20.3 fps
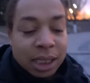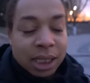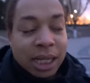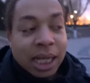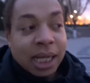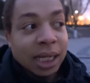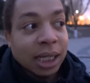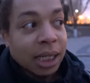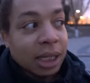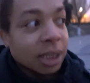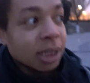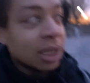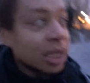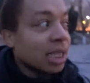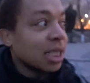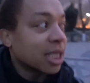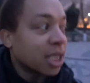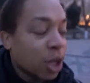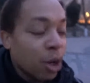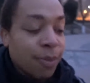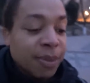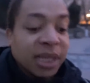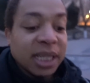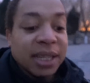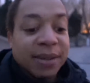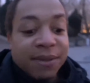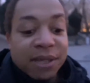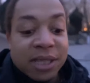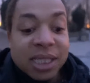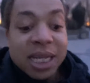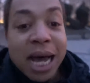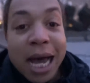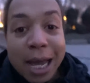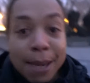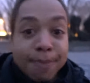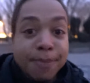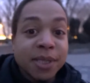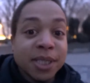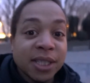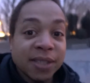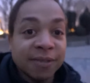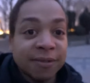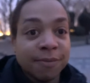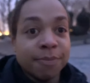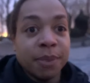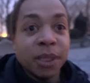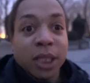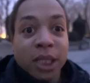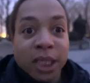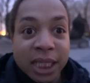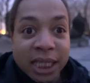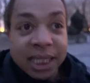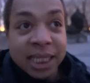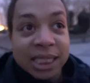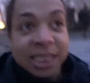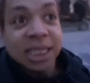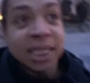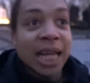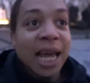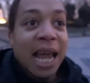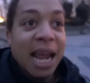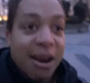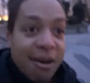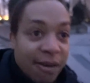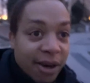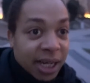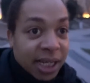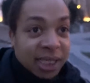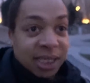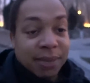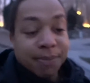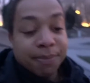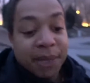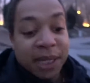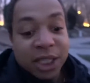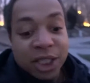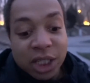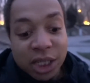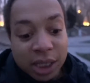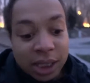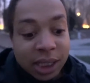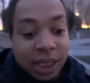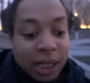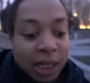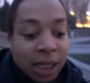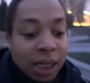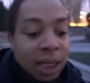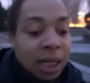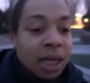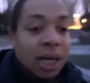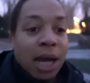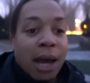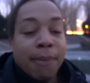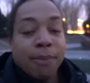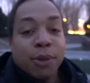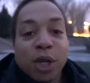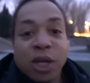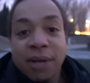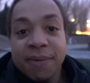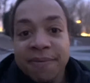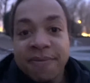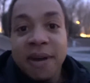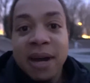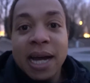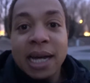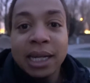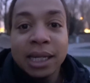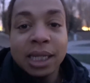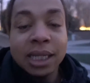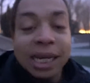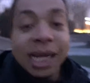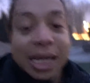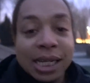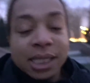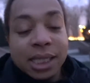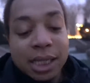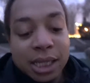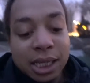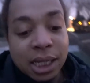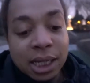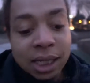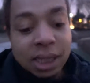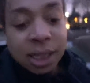like there's so many different types of buildings and areas in Beijing that I'm sure I can find the next